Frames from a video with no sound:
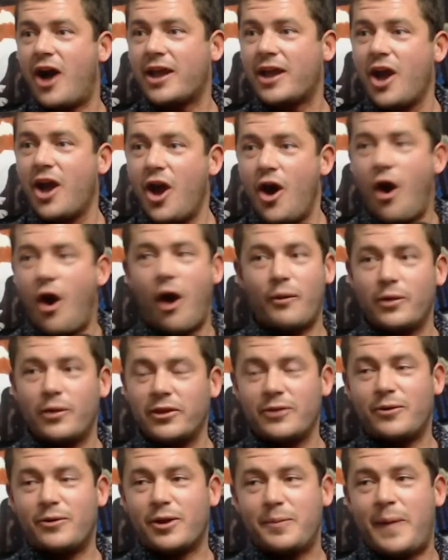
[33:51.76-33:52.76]
like I
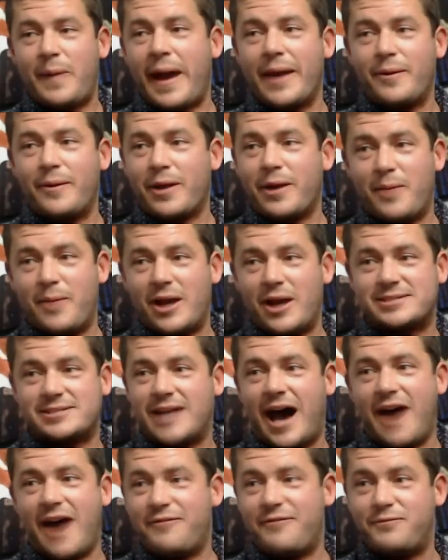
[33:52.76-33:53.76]
really want to pay one of my
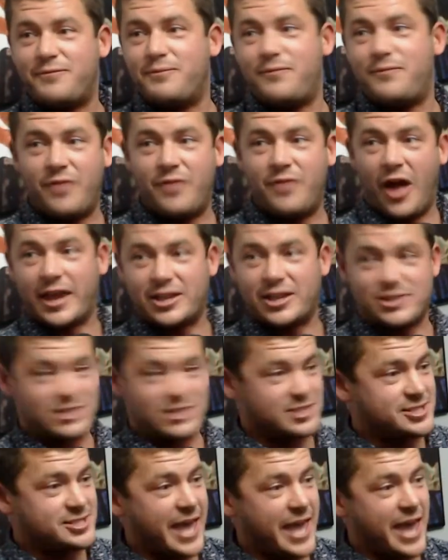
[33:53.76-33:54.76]
staff
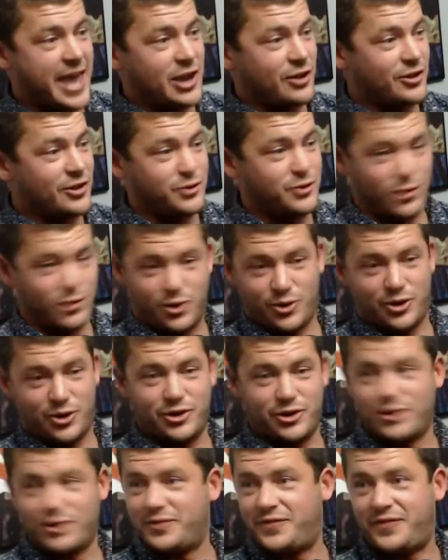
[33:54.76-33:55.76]
to stand on the door
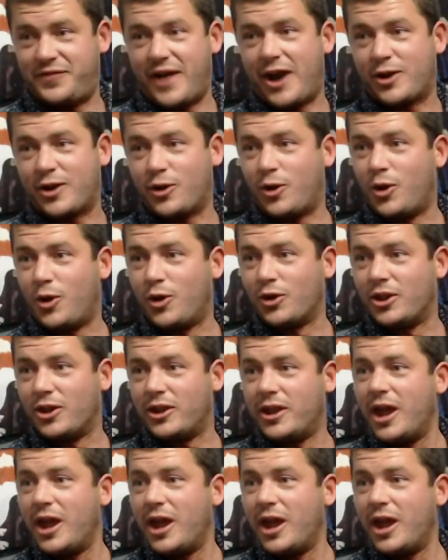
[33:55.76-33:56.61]
and do fuck all